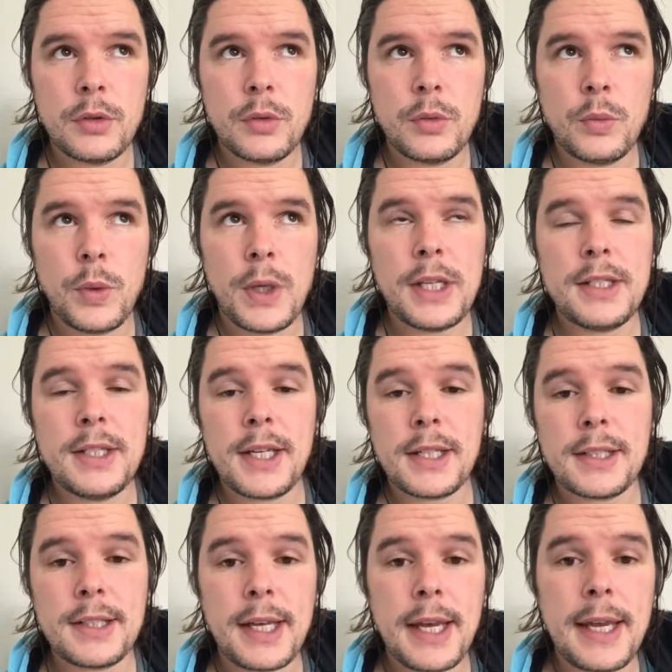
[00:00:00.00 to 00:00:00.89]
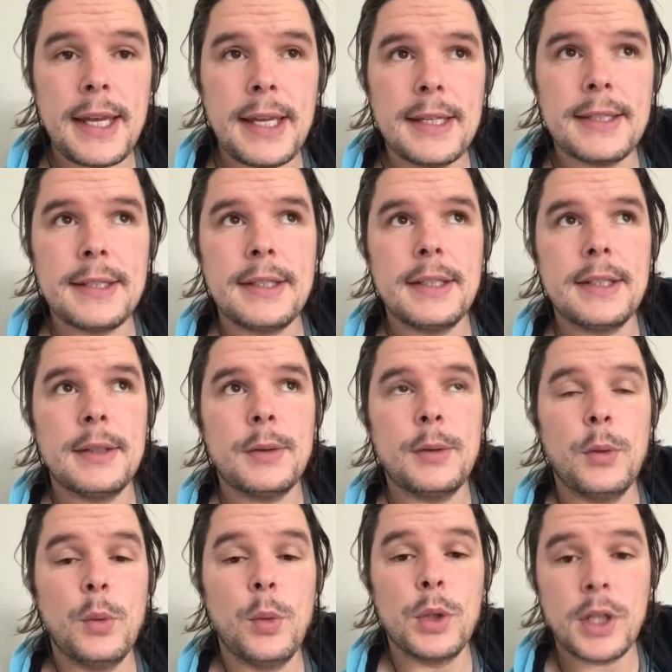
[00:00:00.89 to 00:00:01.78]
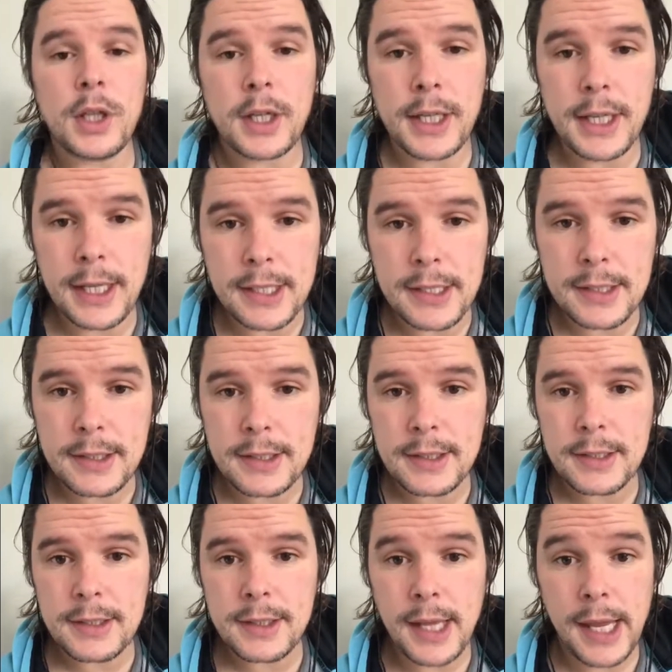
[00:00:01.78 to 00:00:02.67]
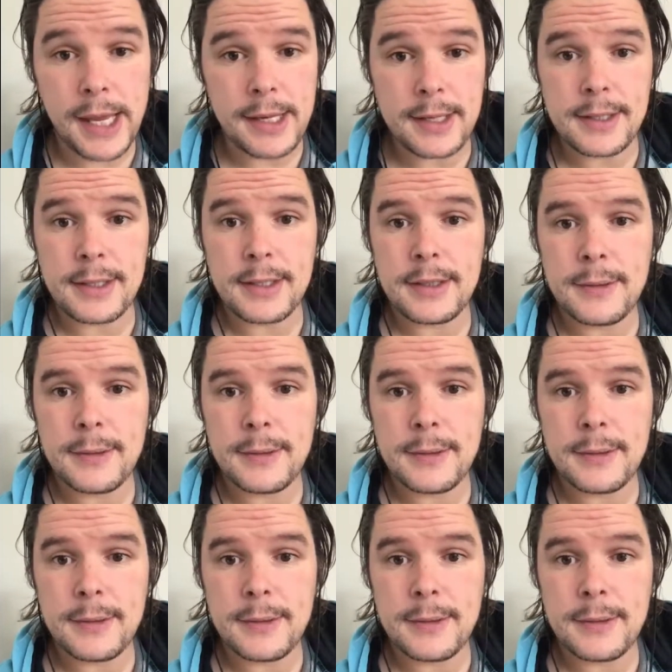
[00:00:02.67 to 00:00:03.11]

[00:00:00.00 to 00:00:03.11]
we dictate what our kids eat.